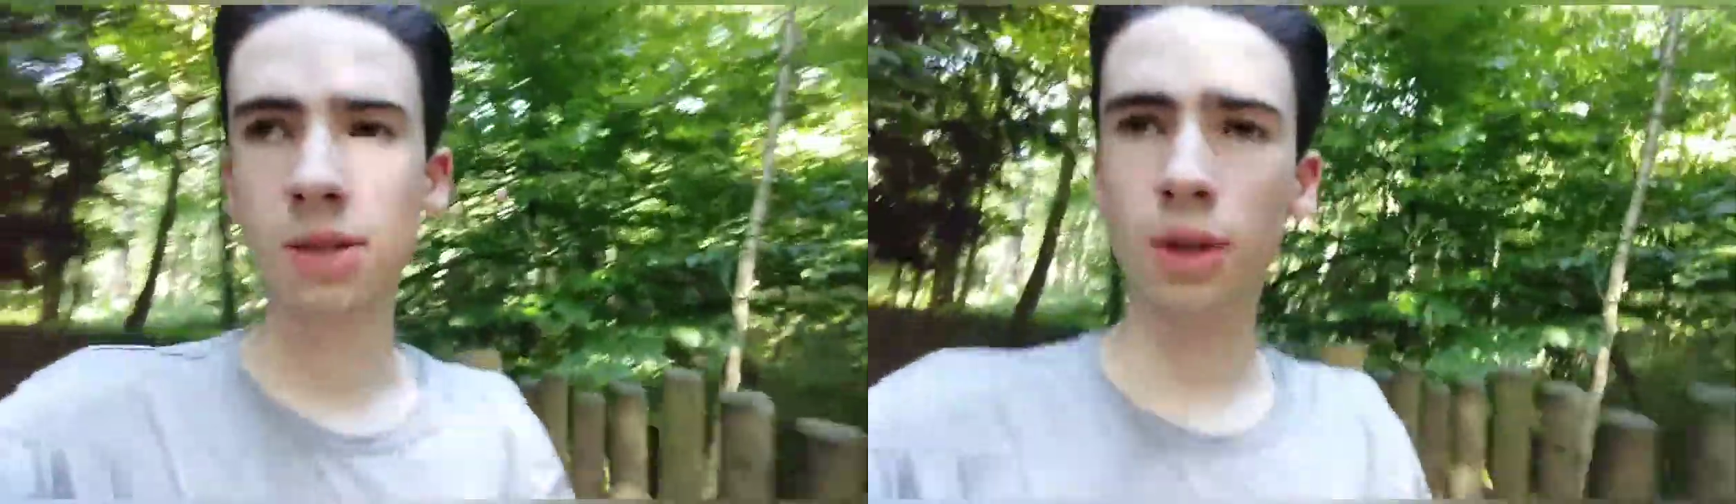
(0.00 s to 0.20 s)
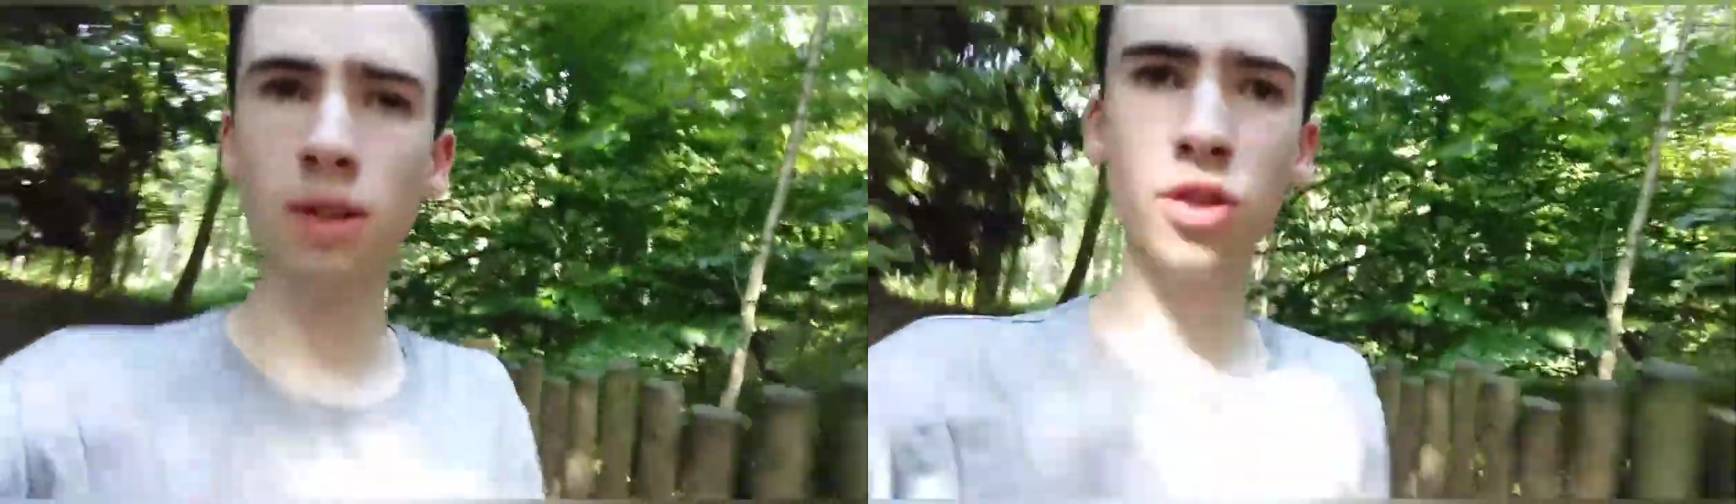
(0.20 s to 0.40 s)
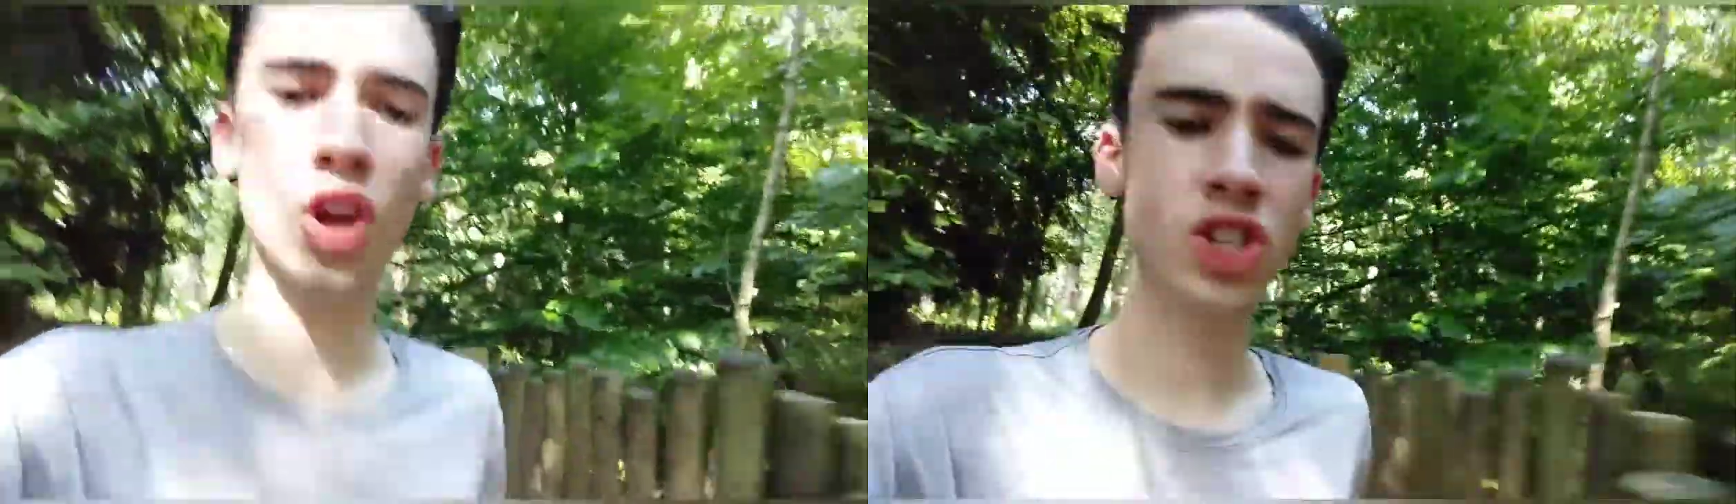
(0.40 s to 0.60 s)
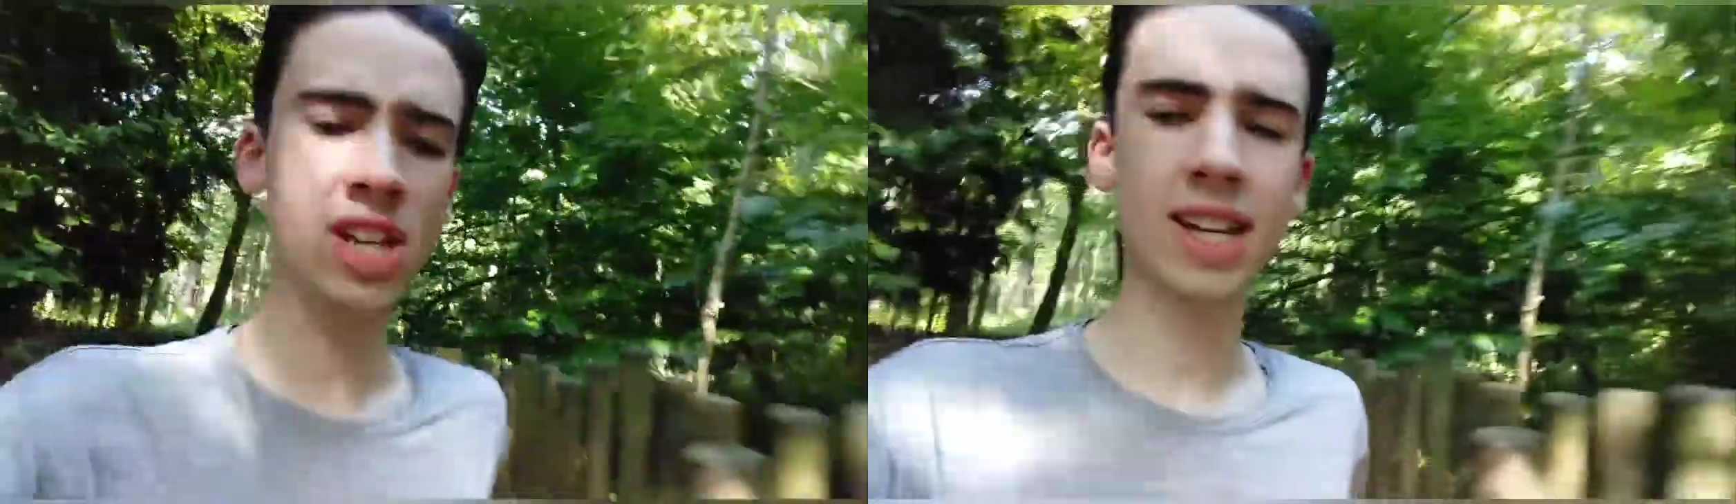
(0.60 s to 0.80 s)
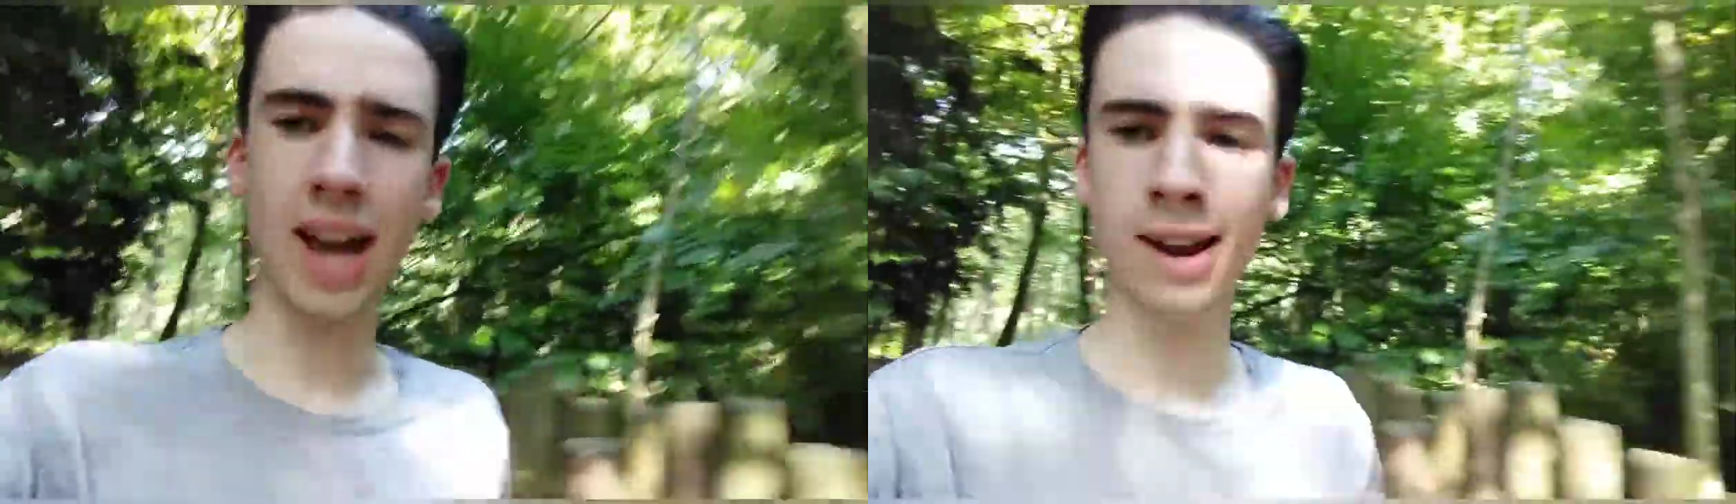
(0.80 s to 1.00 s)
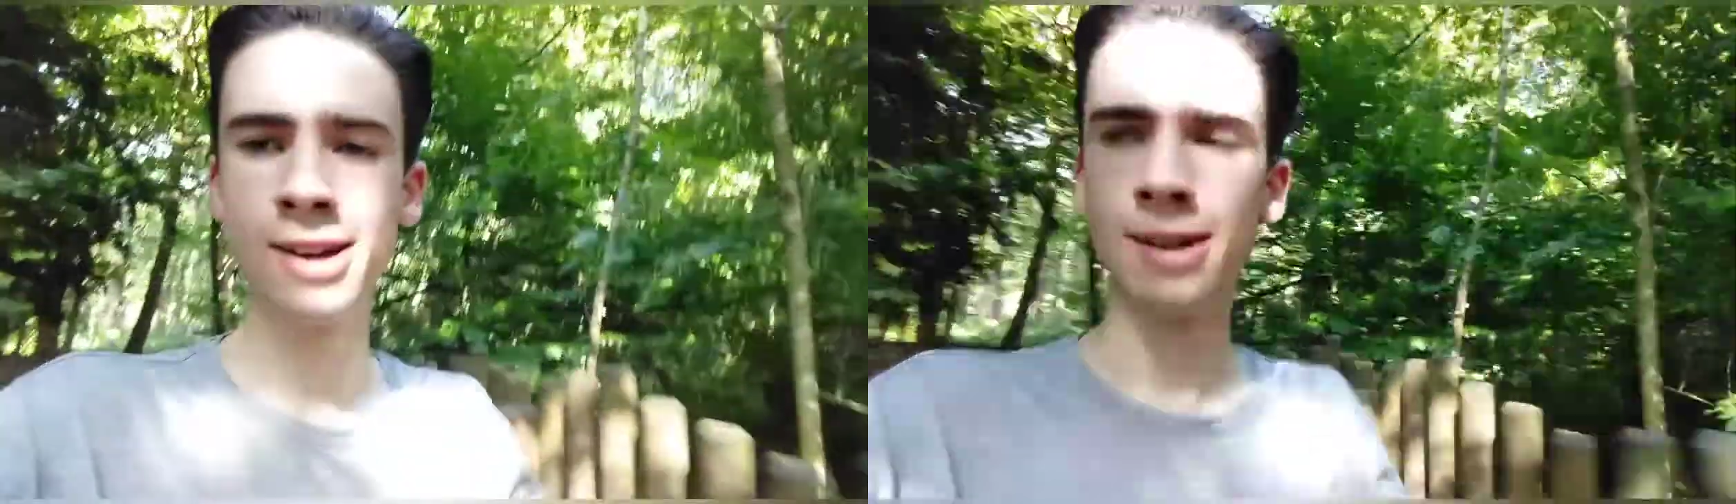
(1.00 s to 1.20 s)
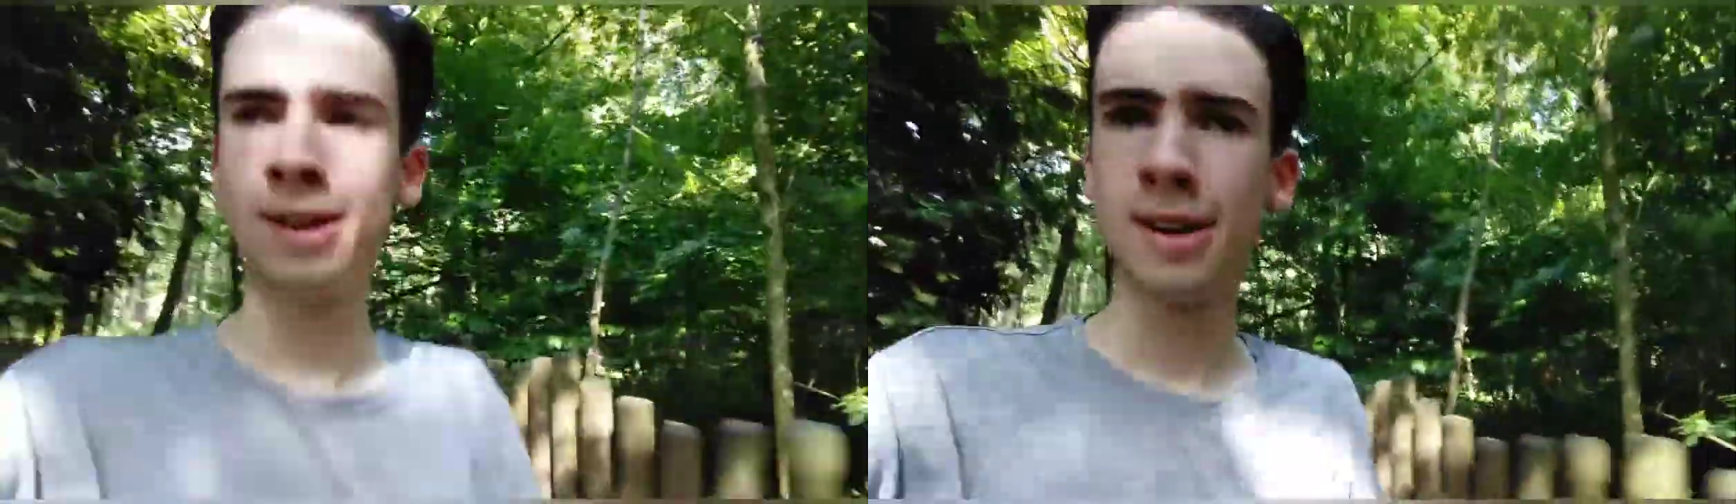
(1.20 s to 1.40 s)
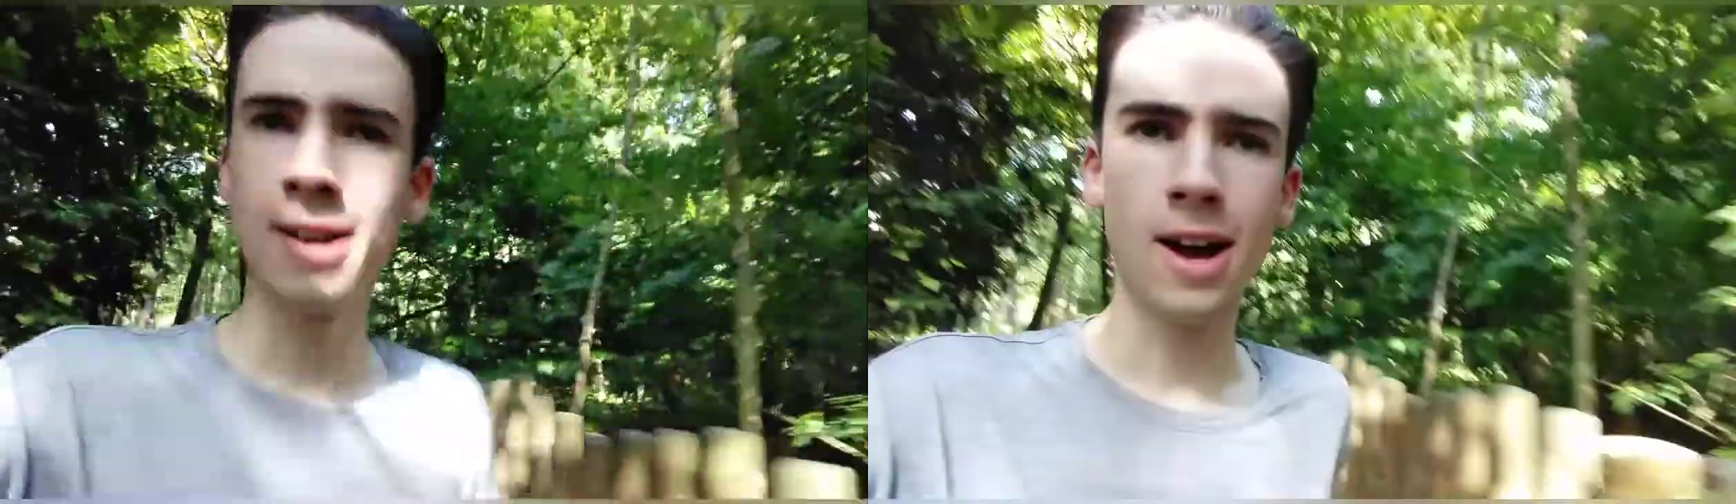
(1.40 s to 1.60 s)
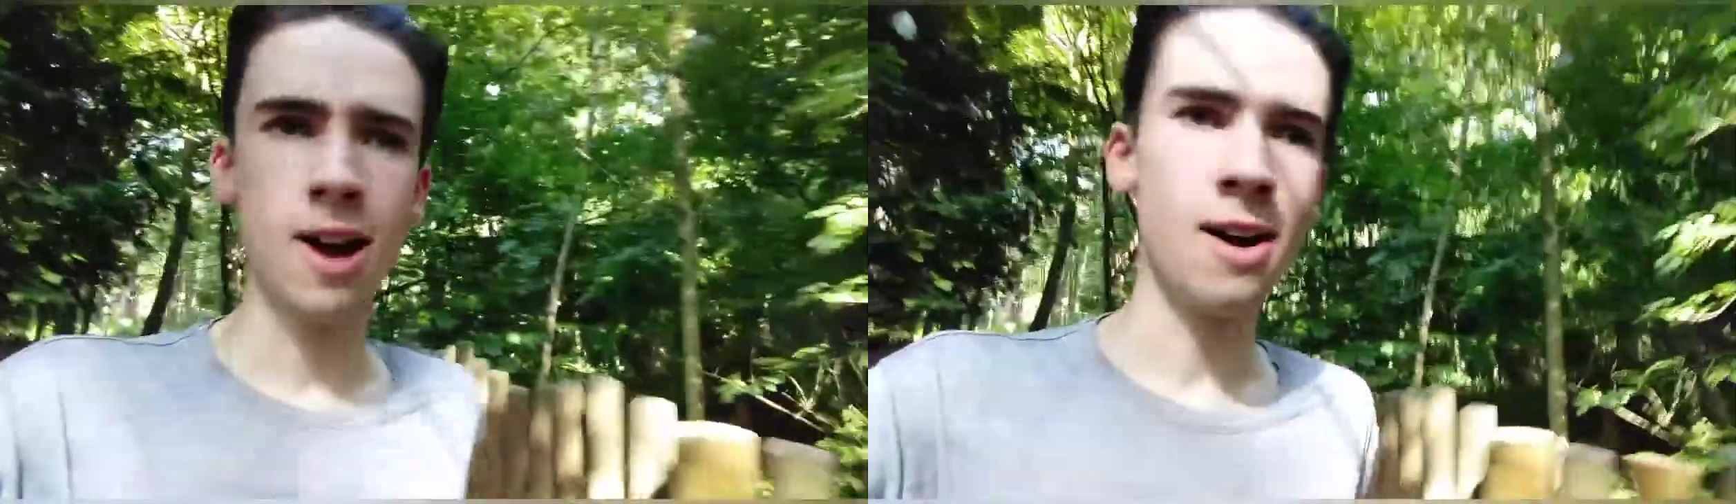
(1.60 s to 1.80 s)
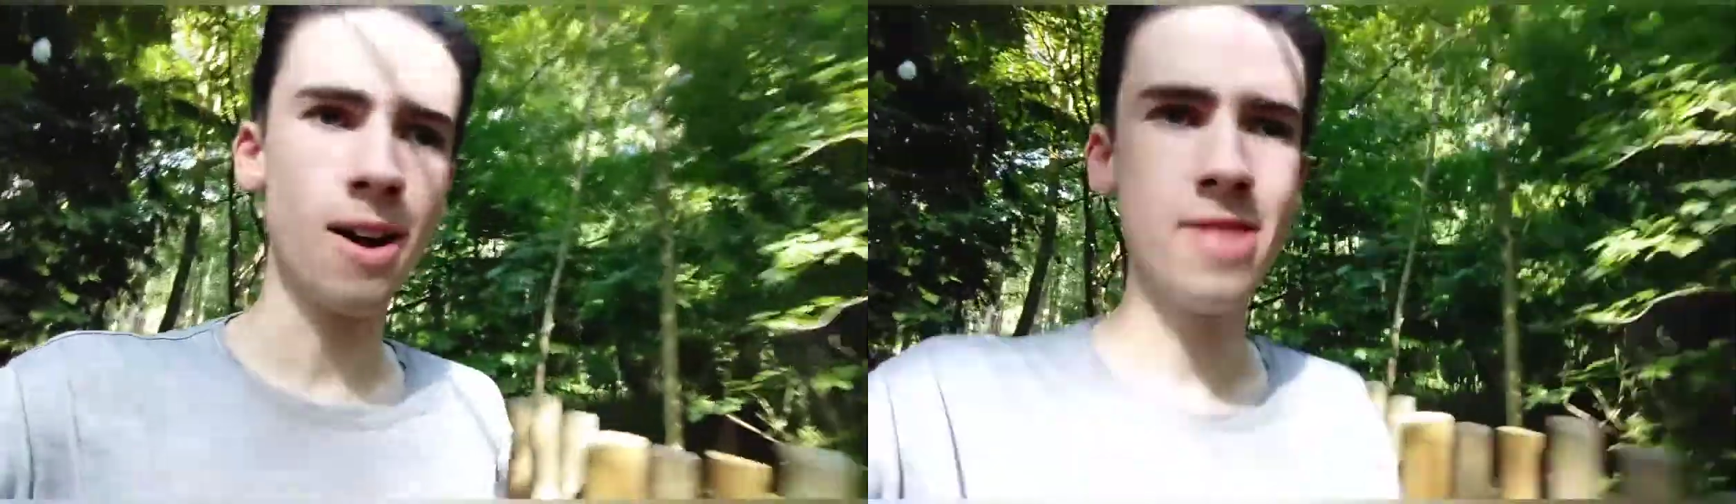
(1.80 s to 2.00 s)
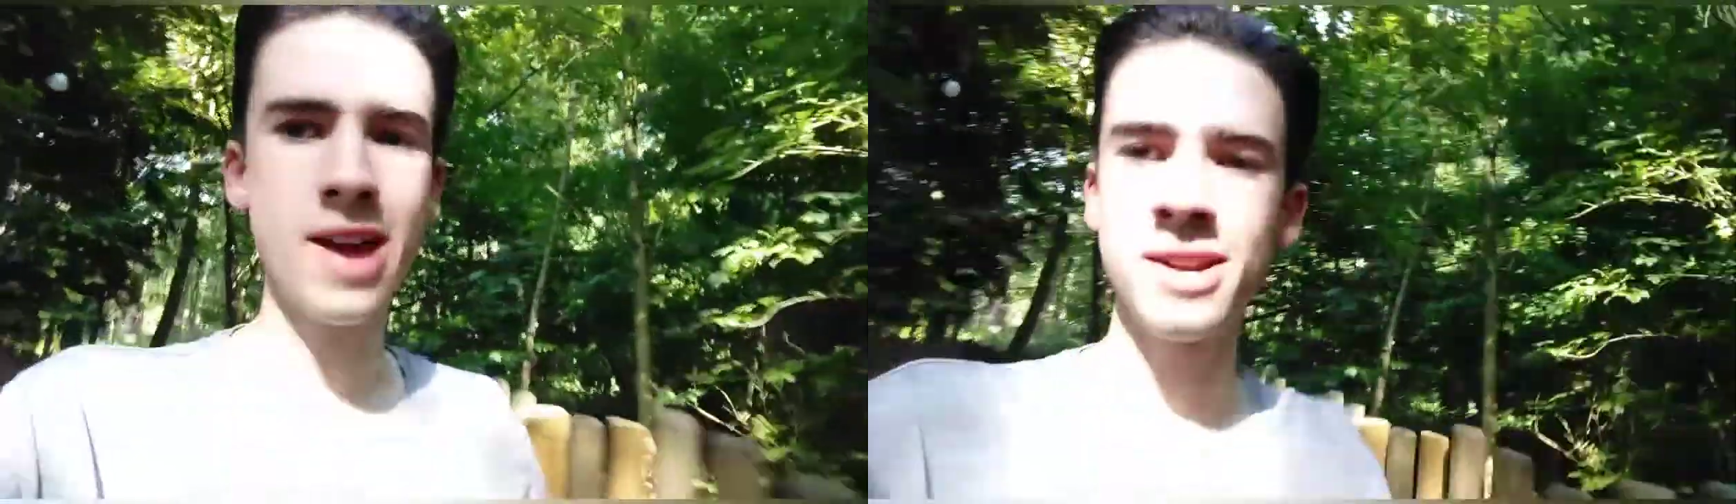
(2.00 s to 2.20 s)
we're going to do 13 again, and then